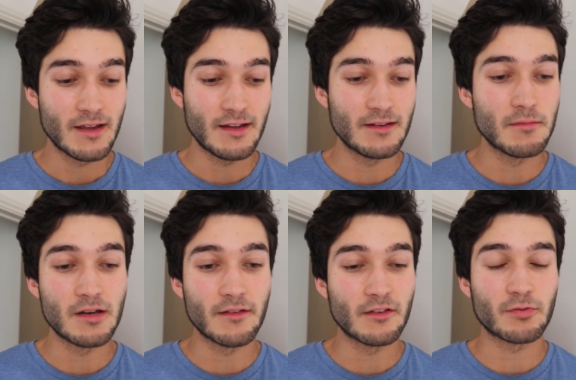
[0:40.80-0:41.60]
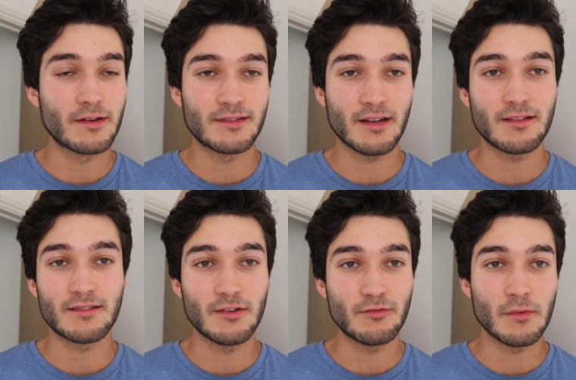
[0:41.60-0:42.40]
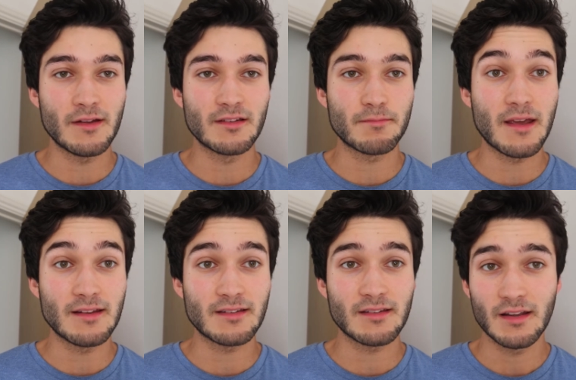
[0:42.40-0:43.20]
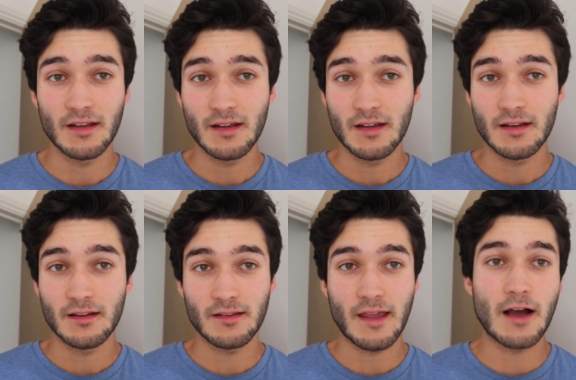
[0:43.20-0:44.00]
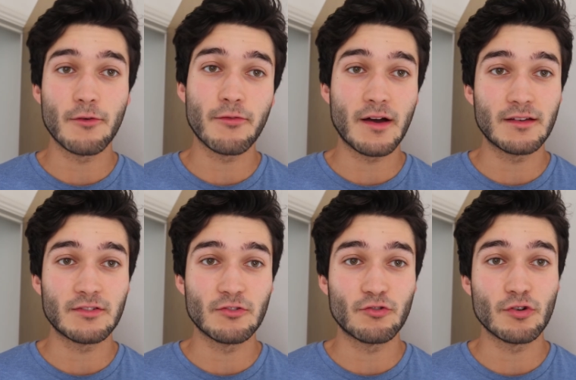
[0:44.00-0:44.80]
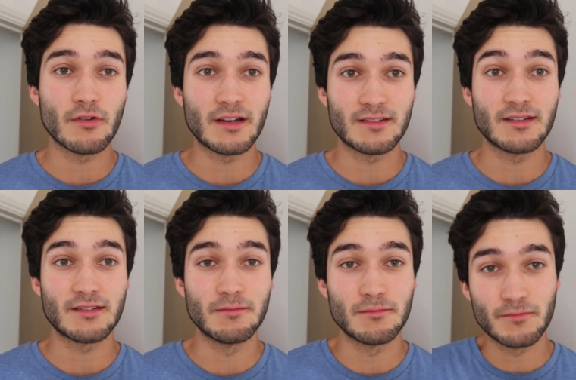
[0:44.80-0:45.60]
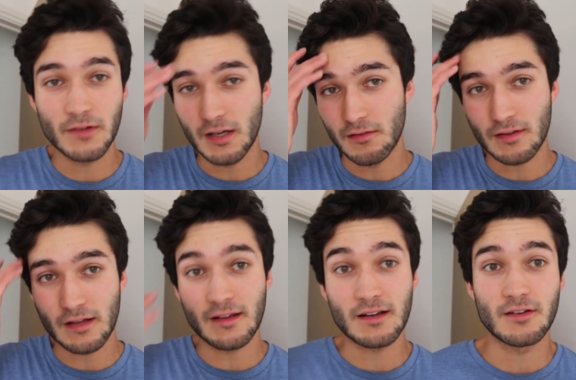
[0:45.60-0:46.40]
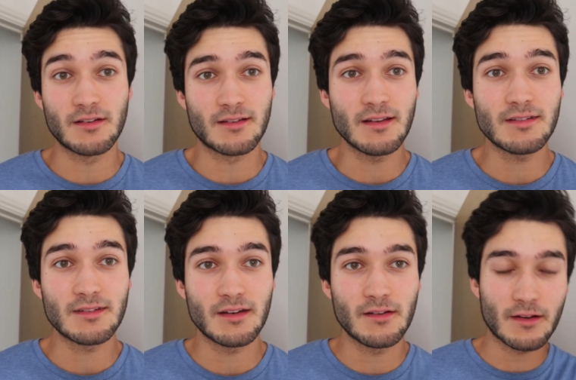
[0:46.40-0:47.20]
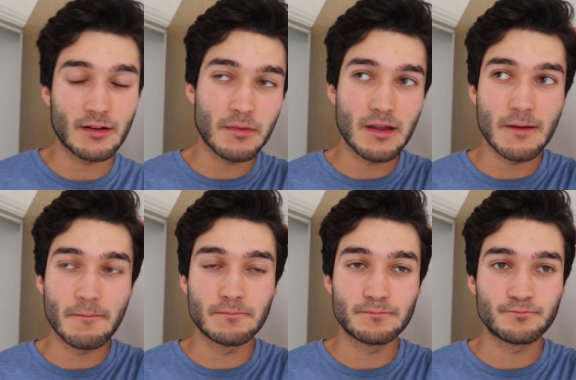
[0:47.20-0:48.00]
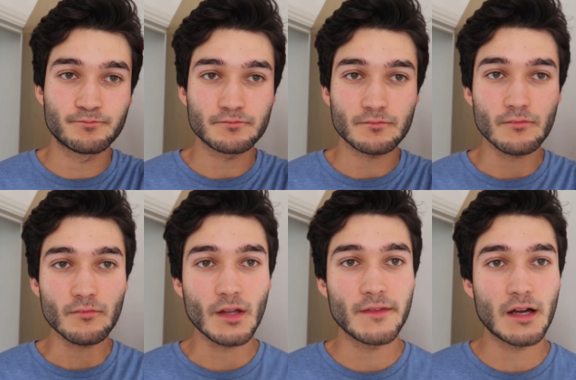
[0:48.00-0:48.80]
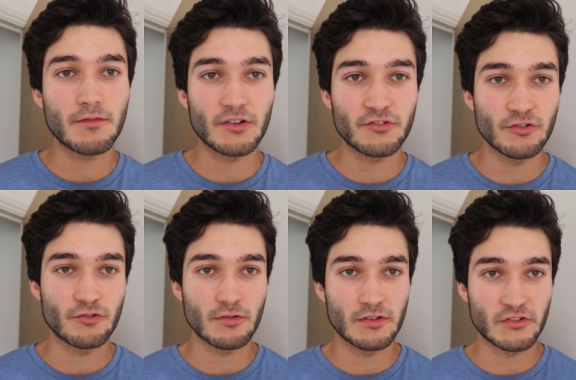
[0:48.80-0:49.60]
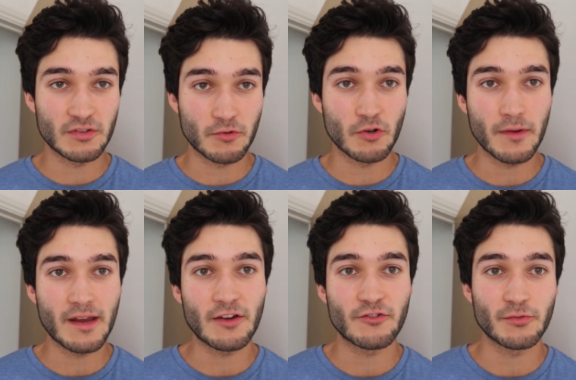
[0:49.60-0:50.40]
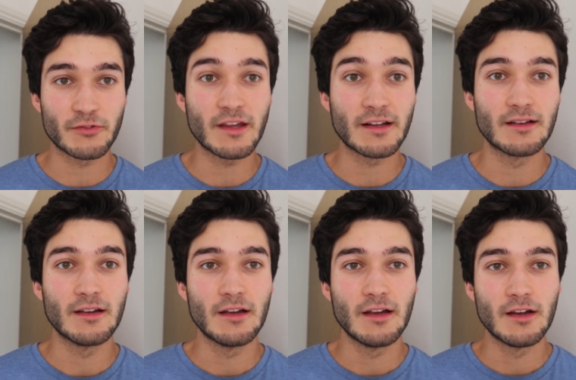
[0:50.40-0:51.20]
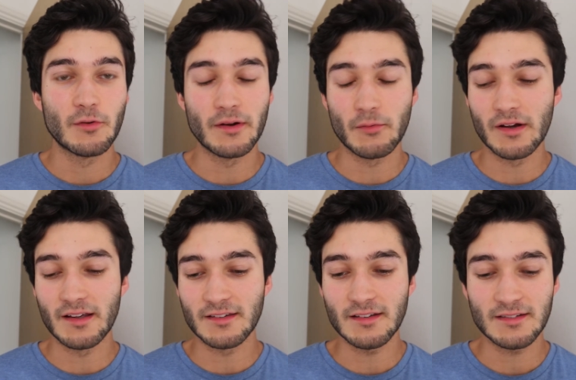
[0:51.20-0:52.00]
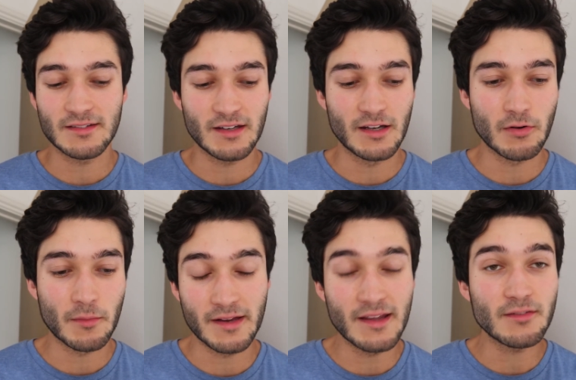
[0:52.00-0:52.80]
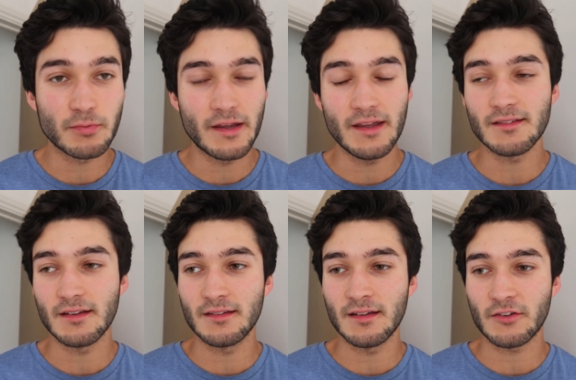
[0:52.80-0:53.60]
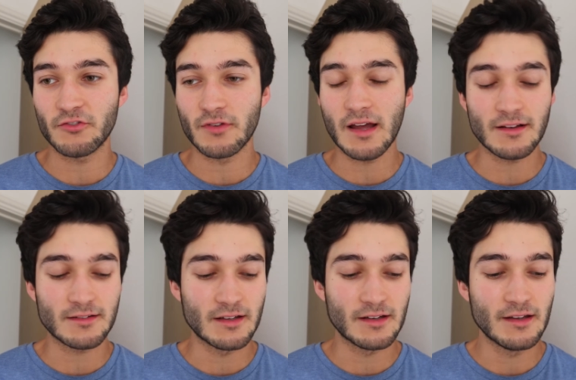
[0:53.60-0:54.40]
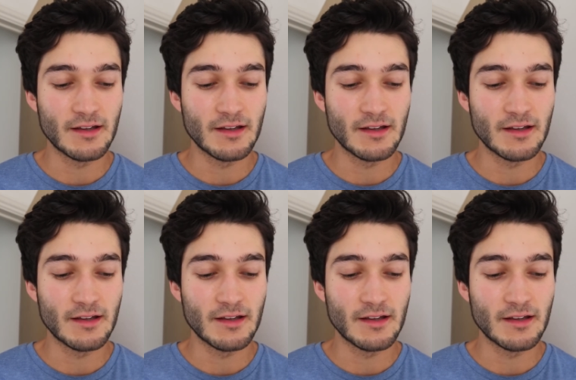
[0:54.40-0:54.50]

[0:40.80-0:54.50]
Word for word: in the middle of the 22nd century when it's based, the Alpha Centauri system, you know, that, that could exist, you know, there could be, um, the Alpha Centauri system could be an actual thing, what, what exists, you know, I mean, it is, it is, it's an actual galaxy